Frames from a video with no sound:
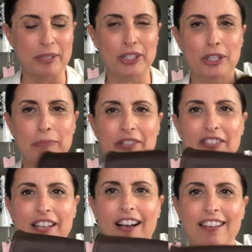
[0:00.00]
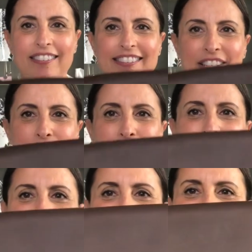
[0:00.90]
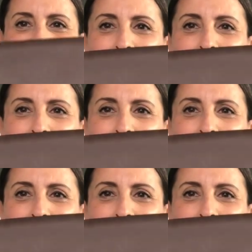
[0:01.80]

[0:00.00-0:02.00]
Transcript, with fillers: in terms of size. So yeah,